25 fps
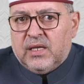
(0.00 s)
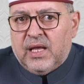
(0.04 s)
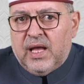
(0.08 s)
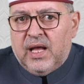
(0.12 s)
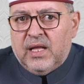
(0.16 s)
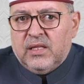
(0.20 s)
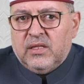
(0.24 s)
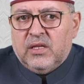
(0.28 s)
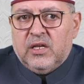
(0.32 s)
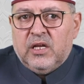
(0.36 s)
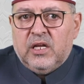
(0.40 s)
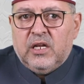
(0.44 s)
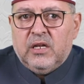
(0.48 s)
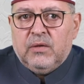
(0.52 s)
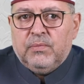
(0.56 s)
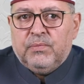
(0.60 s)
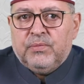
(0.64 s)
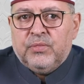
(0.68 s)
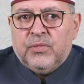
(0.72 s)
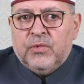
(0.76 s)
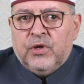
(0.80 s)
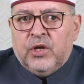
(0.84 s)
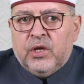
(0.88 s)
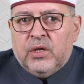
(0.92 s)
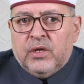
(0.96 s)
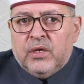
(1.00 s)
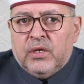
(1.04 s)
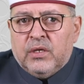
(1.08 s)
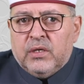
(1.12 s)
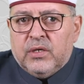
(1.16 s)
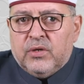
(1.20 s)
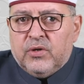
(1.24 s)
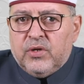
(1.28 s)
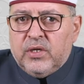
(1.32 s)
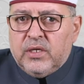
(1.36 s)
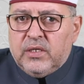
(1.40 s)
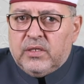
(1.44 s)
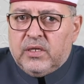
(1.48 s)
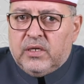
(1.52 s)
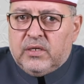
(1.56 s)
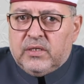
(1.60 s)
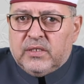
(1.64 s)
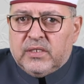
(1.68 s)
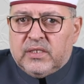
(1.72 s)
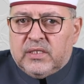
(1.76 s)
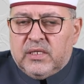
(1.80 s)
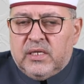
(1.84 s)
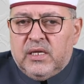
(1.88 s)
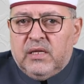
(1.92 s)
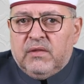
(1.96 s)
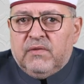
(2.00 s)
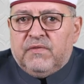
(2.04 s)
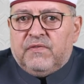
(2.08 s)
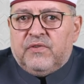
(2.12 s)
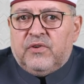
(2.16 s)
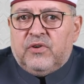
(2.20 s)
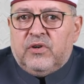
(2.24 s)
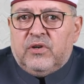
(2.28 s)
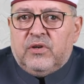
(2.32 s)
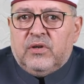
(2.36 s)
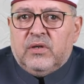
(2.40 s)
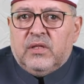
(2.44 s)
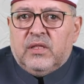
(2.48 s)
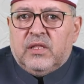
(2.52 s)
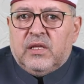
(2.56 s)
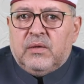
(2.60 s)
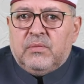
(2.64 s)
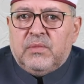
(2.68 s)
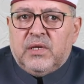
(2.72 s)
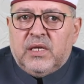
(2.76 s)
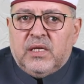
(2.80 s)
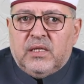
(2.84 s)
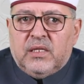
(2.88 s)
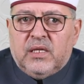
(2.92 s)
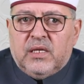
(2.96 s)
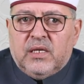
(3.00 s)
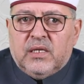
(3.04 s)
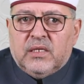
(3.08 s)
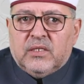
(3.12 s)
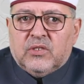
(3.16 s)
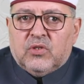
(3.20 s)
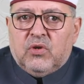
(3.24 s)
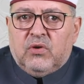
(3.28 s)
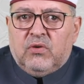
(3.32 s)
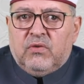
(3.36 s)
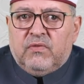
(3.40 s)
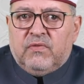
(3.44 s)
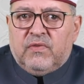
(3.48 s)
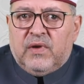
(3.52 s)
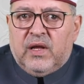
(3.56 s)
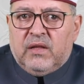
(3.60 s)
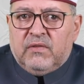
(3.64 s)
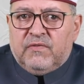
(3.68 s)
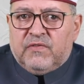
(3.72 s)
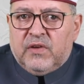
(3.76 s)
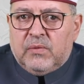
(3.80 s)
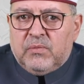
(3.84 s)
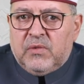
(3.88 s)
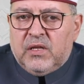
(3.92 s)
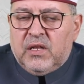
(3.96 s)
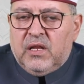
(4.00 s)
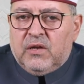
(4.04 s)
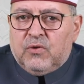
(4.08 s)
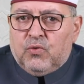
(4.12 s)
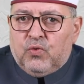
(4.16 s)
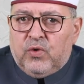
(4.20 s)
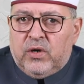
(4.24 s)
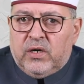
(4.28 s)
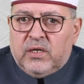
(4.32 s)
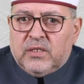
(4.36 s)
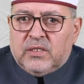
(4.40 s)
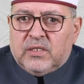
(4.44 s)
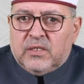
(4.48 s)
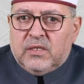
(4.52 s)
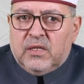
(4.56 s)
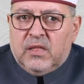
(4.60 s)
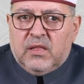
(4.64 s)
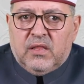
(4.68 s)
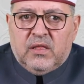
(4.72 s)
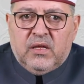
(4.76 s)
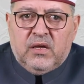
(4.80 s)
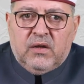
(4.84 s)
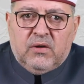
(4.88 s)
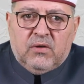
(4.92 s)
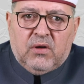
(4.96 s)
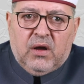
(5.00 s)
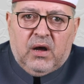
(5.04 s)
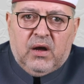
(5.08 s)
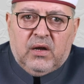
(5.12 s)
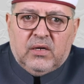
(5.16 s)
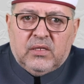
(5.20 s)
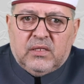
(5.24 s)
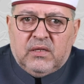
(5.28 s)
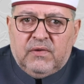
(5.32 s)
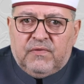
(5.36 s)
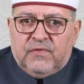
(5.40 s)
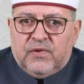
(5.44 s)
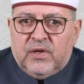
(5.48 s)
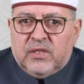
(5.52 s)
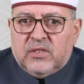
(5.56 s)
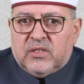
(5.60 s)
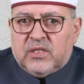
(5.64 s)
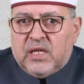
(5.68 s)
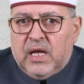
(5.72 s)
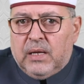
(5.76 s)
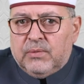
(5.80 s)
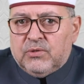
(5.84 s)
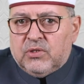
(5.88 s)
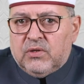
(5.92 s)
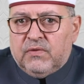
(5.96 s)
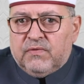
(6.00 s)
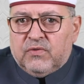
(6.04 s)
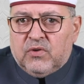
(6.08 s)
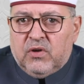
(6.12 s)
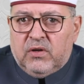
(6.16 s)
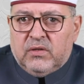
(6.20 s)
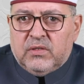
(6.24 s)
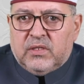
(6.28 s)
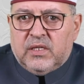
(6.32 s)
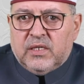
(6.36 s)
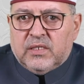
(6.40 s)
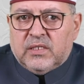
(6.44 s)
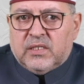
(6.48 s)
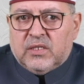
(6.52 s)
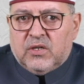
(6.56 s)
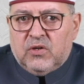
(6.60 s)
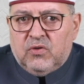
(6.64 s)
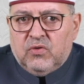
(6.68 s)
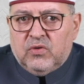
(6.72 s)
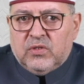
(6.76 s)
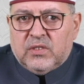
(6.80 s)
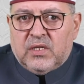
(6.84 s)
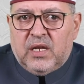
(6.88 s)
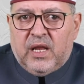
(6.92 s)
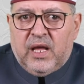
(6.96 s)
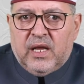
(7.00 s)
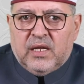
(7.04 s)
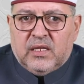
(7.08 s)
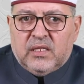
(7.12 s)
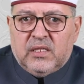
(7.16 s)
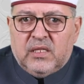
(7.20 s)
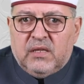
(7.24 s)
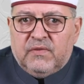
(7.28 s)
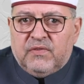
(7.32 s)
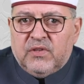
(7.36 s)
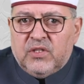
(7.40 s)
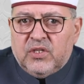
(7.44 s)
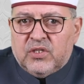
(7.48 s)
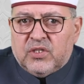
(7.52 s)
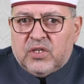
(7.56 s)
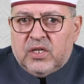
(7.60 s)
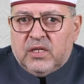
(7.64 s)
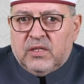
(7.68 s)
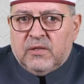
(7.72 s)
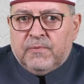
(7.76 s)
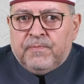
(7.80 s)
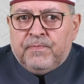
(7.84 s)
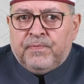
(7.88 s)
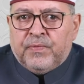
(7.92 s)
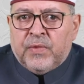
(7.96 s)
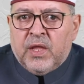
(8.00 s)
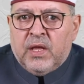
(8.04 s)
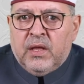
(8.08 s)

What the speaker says: can help readers infer the meanings of unfamiliar words. There are different types of context clues, like definition,